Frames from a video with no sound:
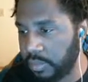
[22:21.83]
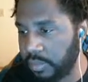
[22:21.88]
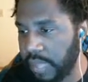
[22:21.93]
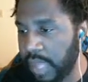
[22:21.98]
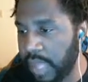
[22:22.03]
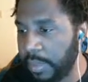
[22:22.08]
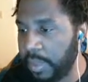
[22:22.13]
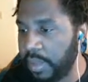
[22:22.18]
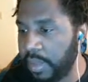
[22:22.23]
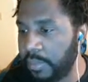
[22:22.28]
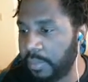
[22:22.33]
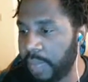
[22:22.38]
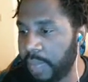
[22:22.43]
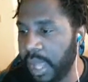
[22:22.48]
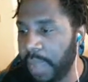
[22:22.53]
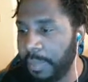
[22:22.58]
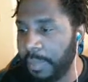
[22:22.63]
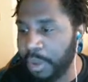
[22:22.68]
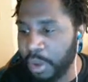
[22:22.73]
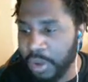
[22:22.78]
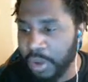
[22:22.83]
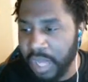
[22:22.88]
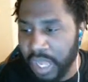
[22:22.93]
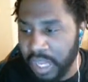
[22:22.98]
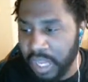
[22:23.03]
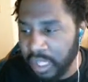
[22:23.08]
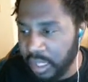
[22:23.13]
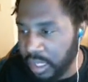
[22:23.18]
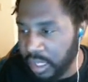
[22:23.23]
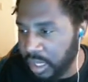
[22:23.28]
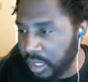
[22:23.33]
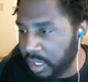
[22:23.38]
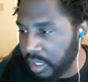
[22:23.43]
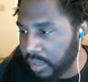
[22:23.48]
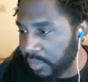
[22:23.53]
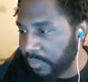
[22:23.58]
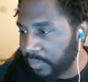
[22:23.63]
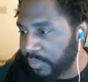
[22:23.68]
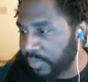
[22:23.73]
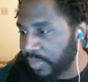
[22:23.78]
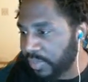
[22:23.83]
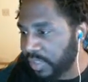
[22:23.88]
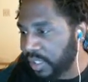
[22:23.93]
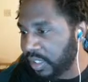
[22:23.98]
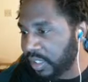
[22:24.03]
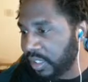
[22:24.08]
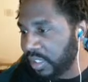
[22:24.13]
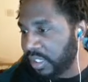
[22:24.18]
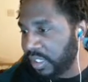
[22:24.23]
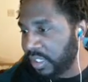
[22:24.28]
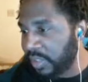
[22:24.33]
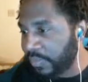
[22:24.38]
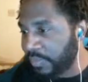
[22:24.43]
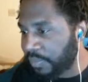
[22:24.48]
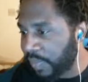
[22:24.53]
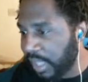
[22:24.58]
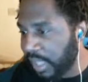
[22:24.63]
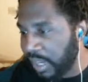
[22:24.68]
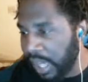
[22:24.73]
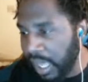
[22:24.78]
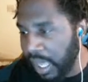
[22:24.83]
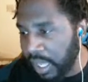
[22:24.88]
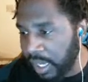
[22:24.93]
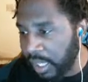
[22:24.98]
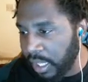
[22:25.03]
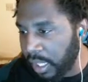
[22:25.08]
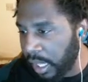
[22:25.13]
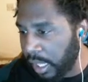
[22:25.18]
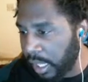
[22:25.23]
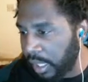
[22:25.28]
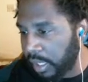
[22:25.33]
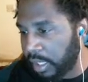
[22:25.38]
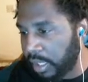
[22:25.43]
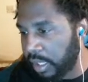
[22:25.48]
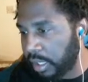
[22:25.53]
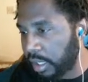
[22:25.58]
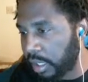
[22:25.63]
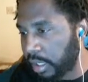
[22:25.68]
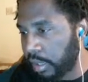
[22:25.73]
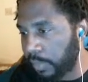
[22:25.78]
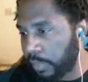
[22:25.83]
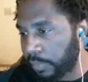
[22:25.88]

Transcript: Maybe, maybe you're not as good. ninety and eighty-six.